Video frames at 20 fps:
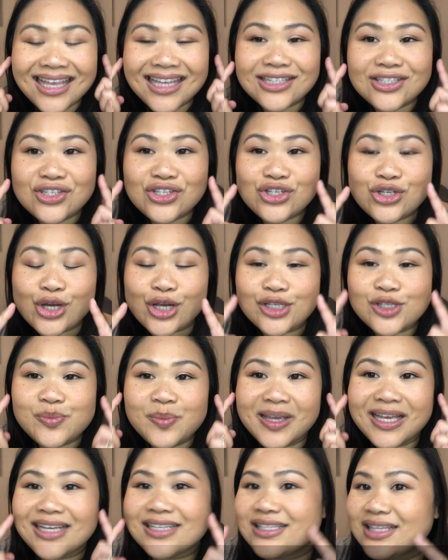It's just
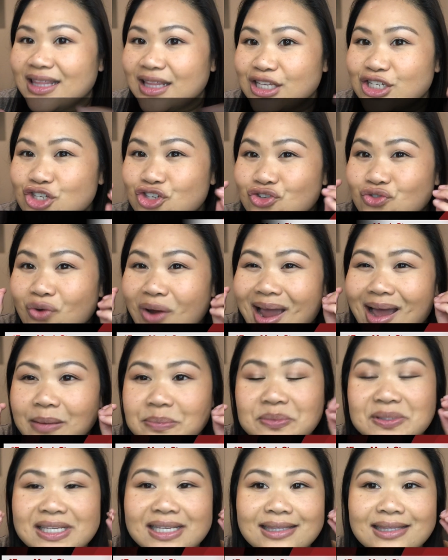because of these straps.